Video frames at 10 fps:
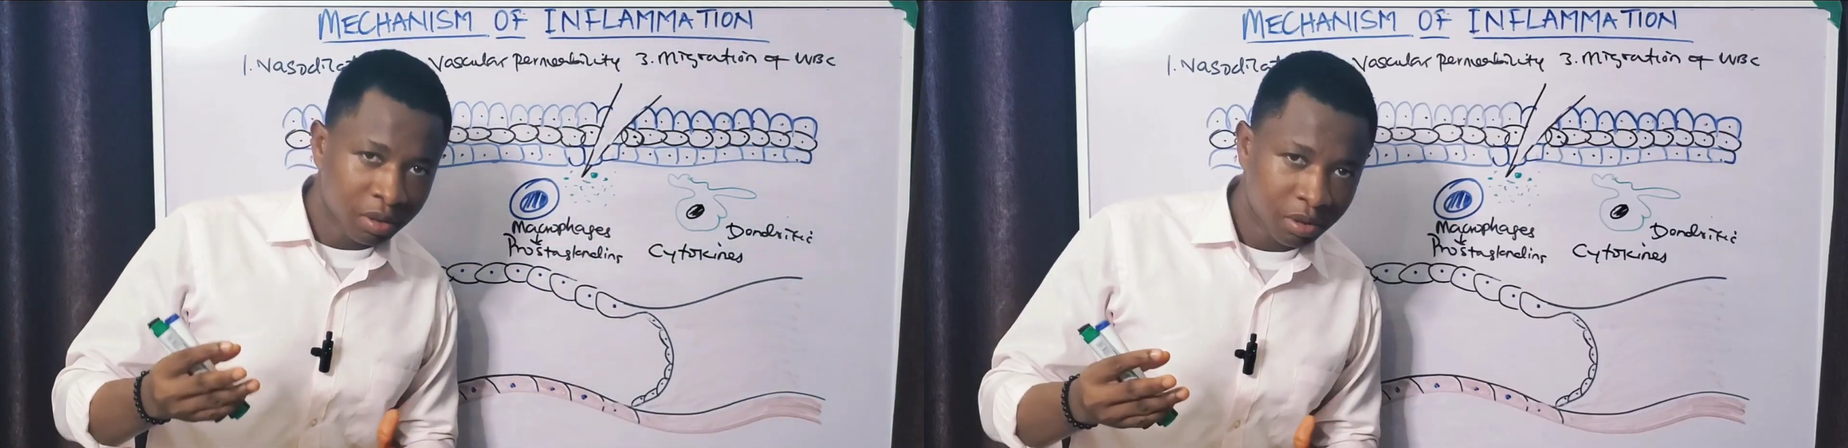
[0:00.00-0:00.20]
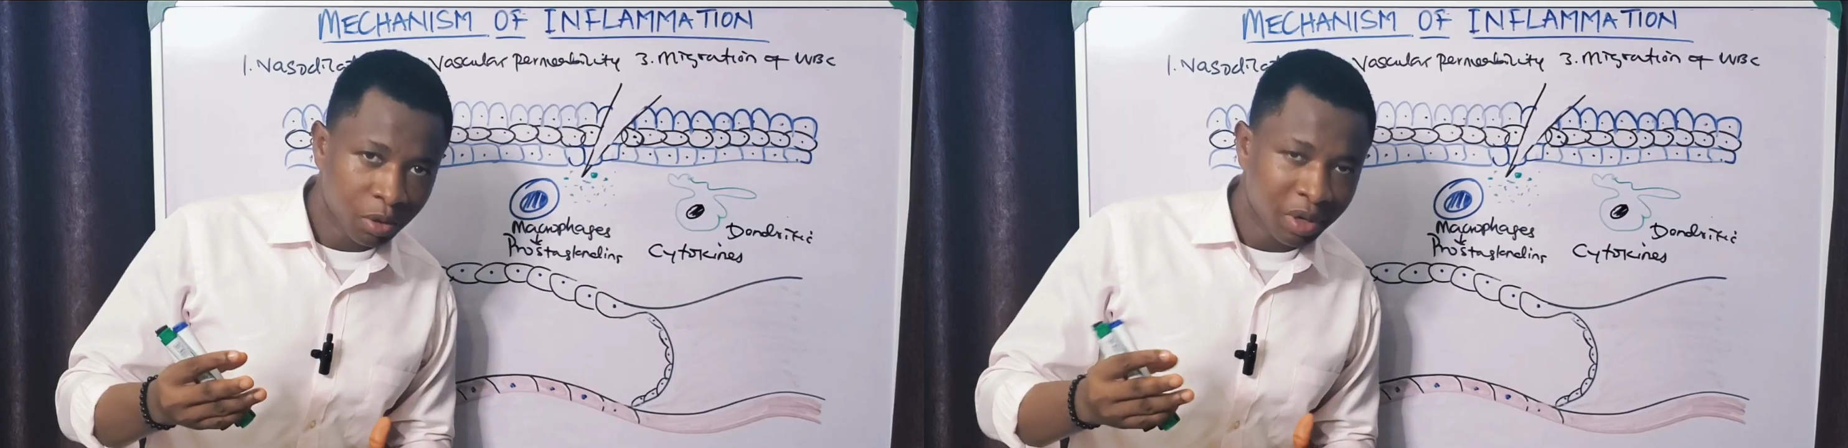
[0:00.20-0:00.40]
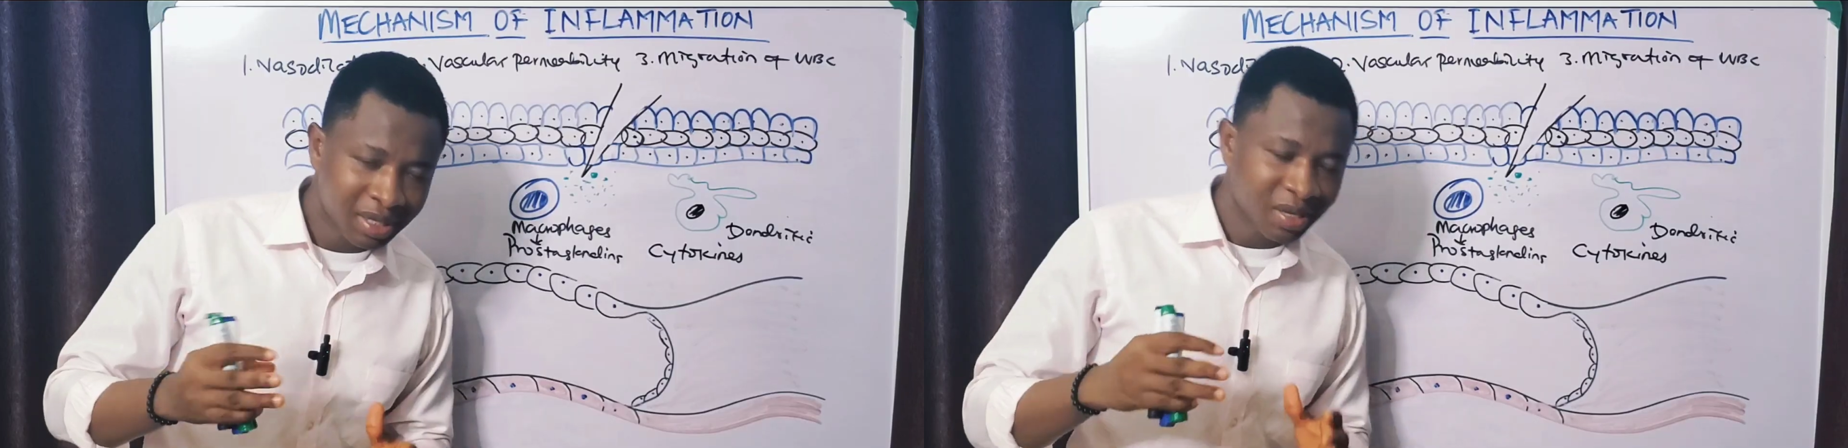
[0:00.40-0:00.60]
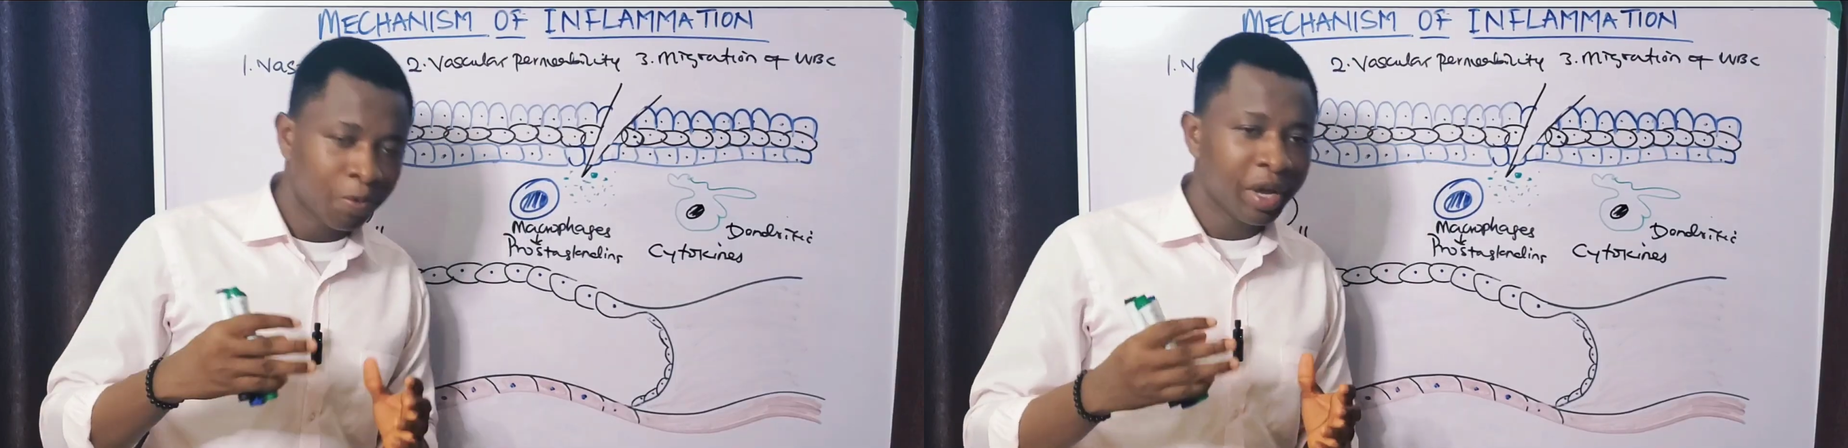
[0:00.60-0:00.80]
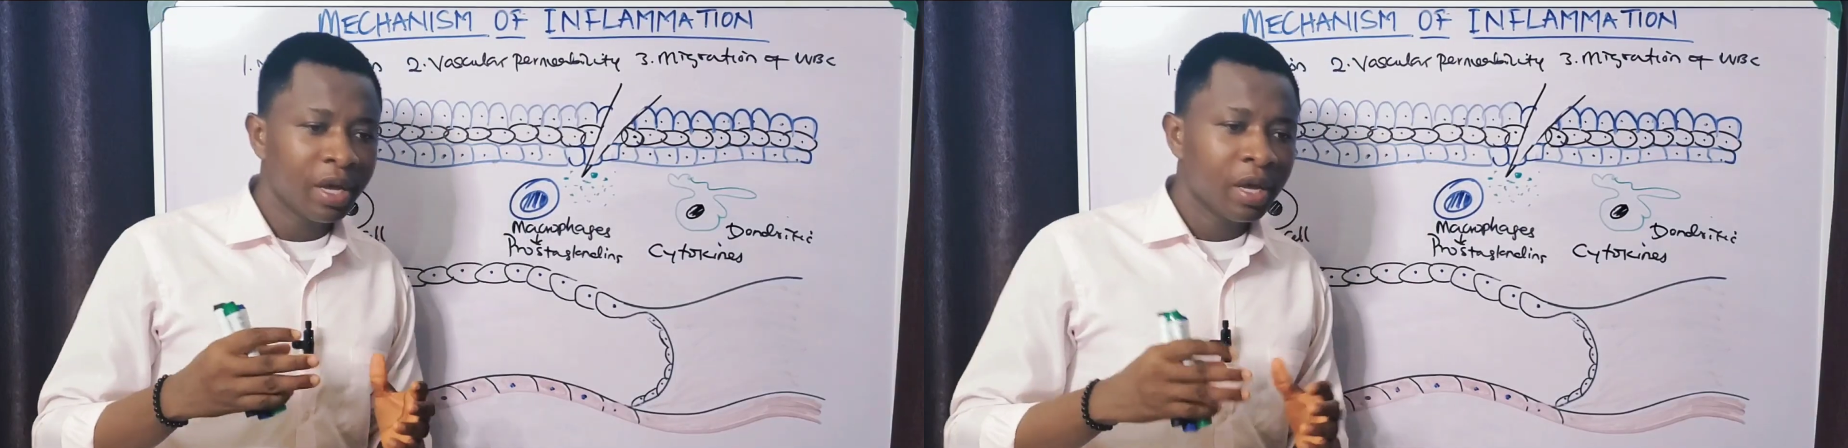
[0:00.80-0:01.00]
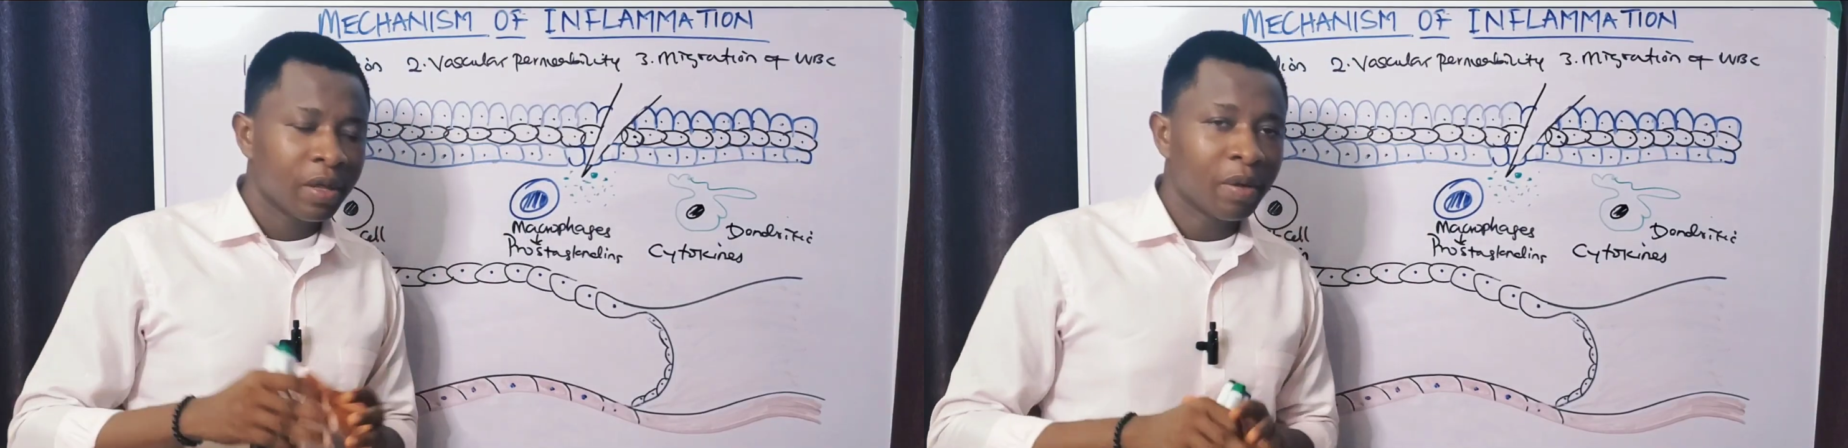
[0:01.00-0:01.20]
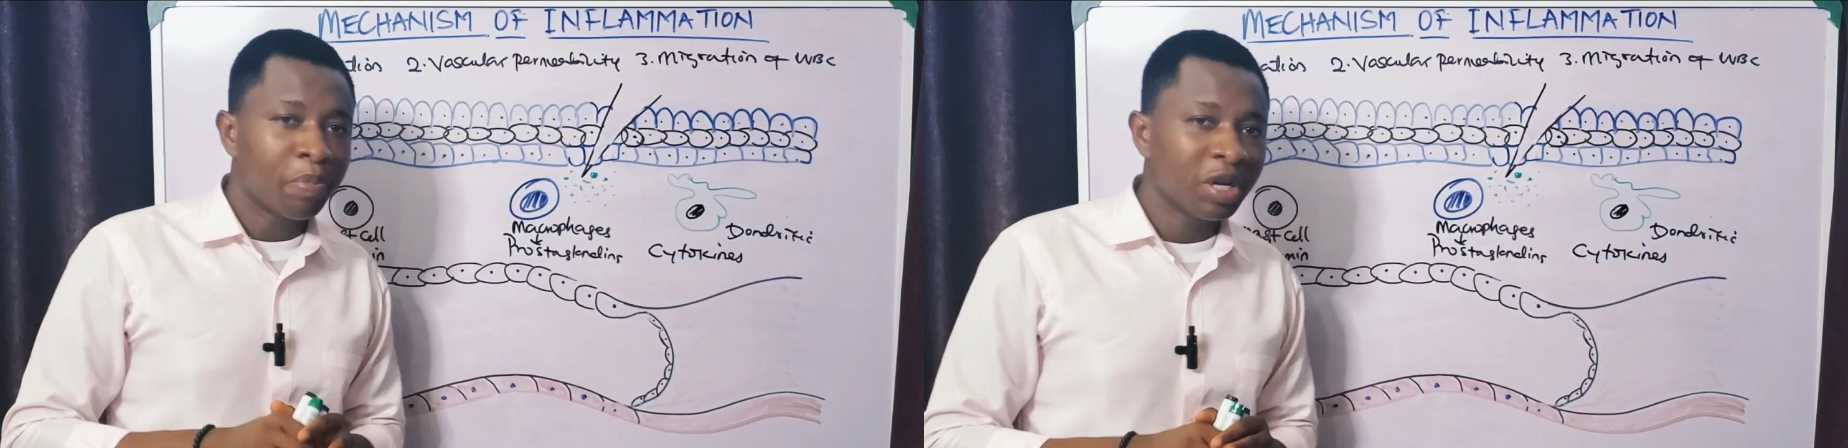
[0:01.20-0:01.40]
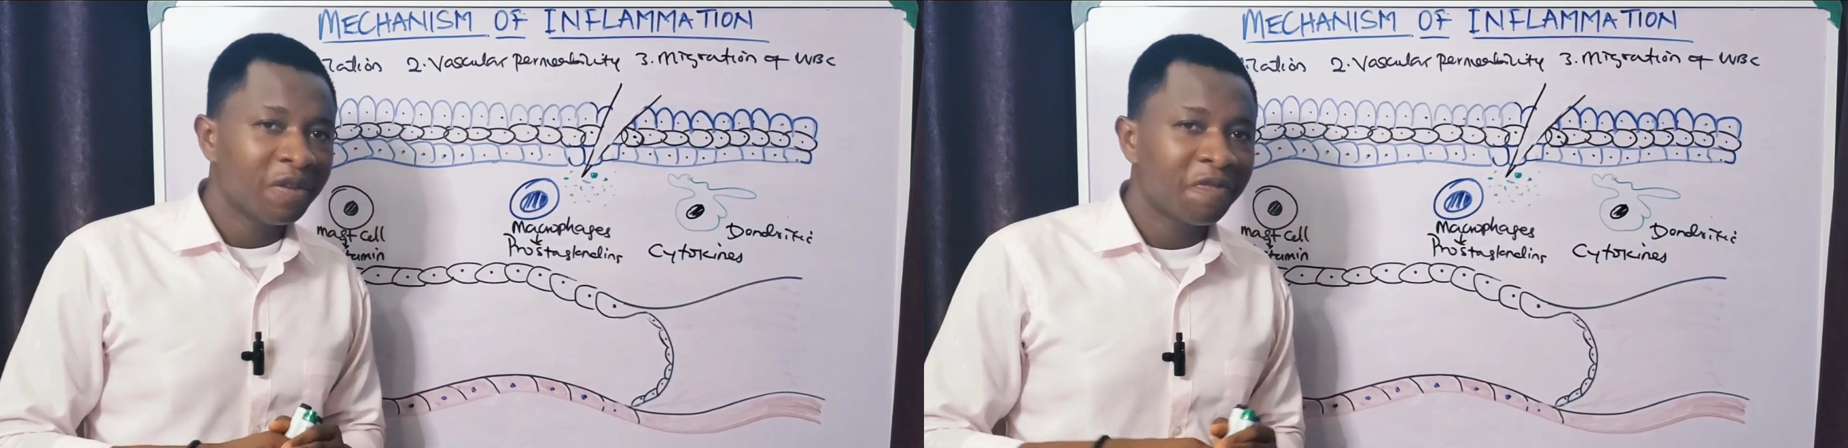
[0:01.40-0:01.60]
So it's a way the body